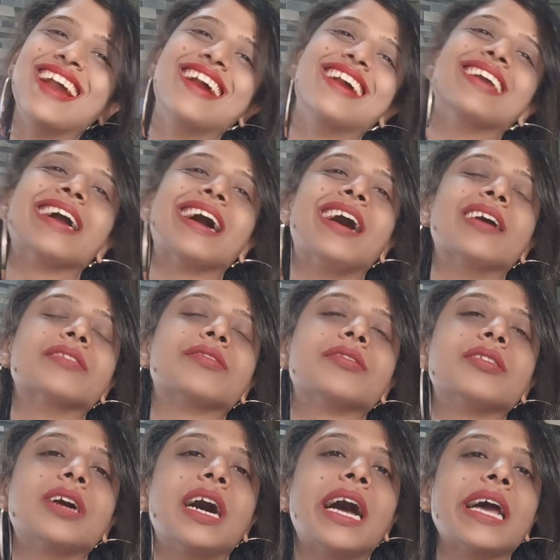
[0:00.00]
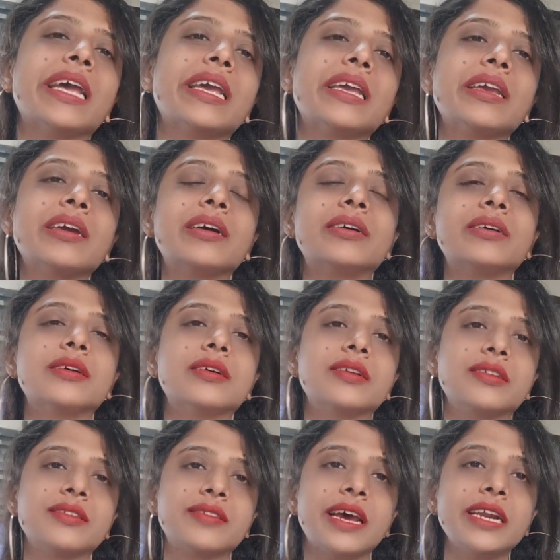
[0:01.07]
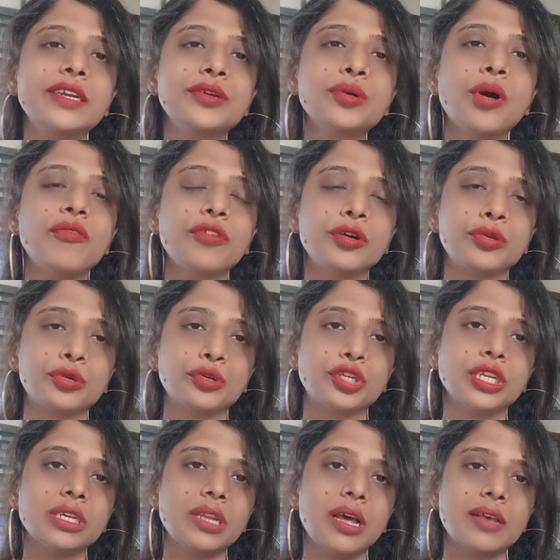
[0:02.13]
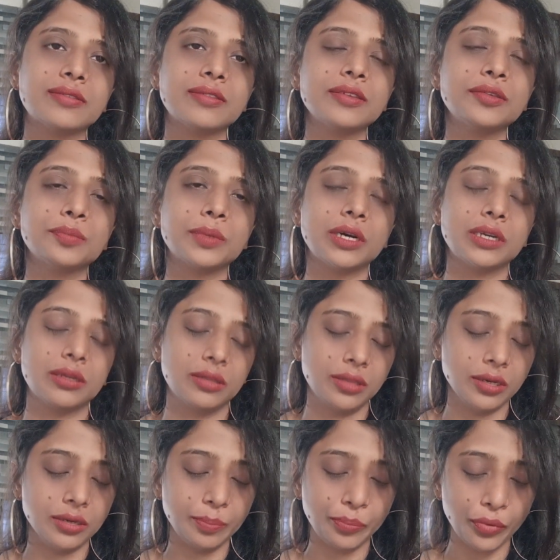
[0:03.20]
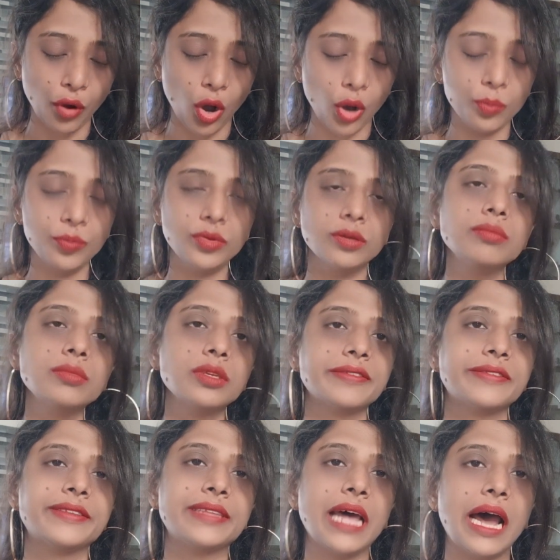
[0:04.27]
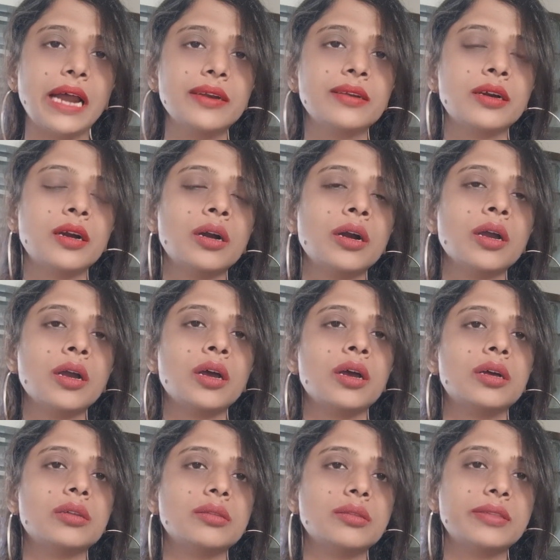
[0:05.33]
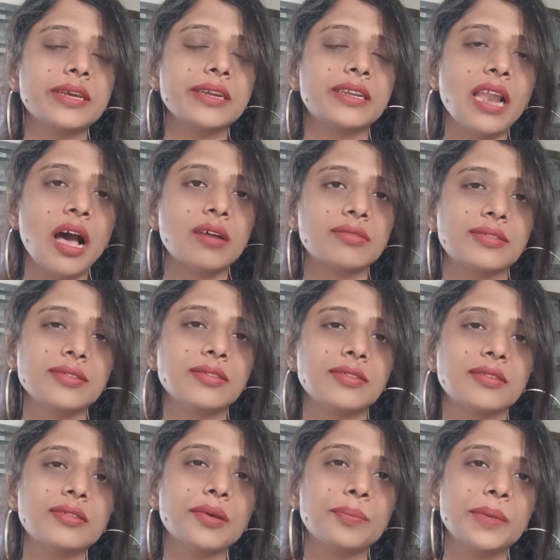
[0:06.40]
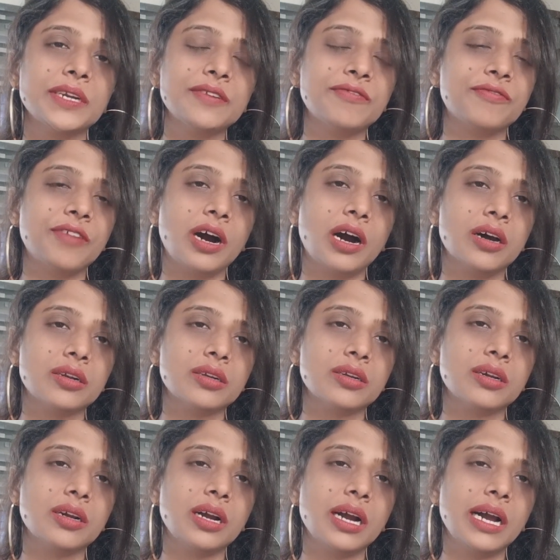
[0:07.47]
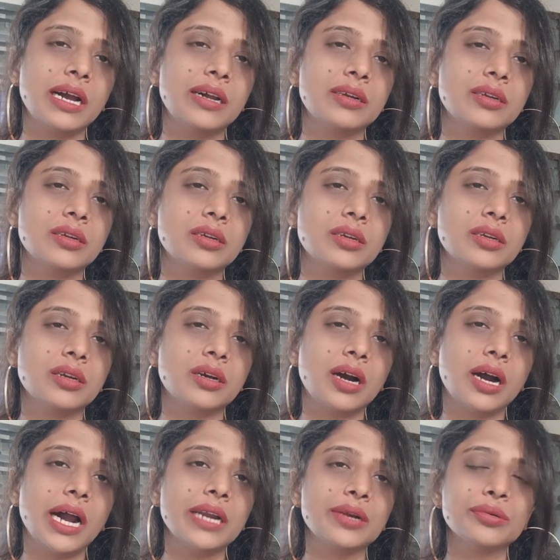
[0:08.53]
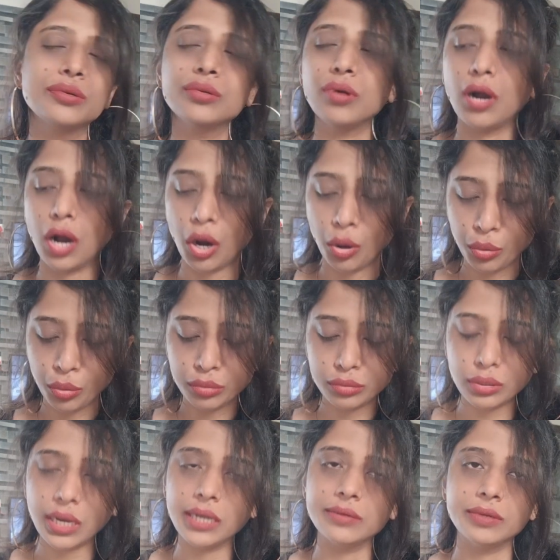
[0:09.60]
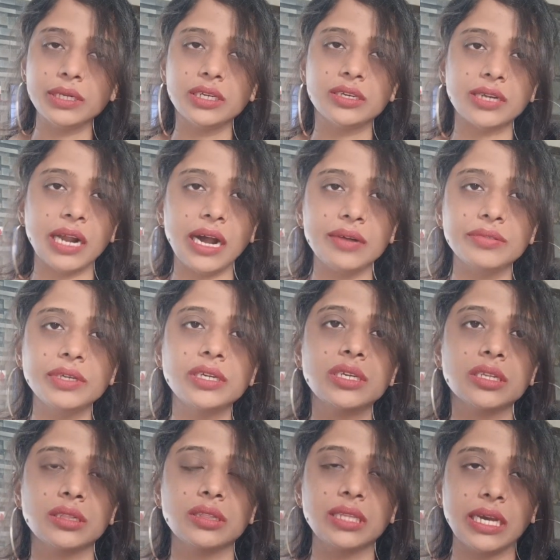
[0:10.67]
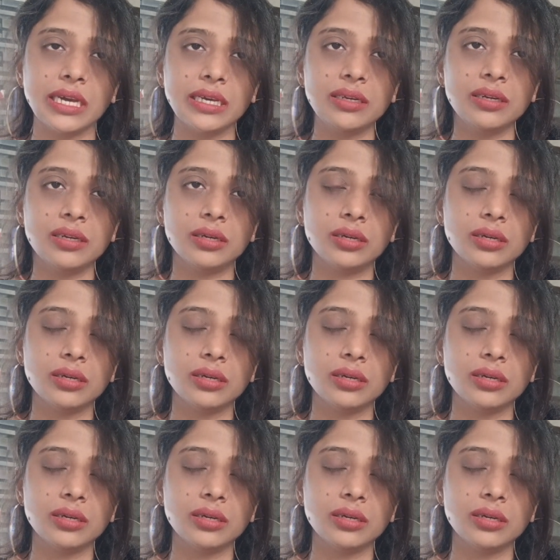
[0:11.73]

Yeah, so I decided to go for crochet classes, but the problem is that the classes is a bit far, and I don't know how I will travel till there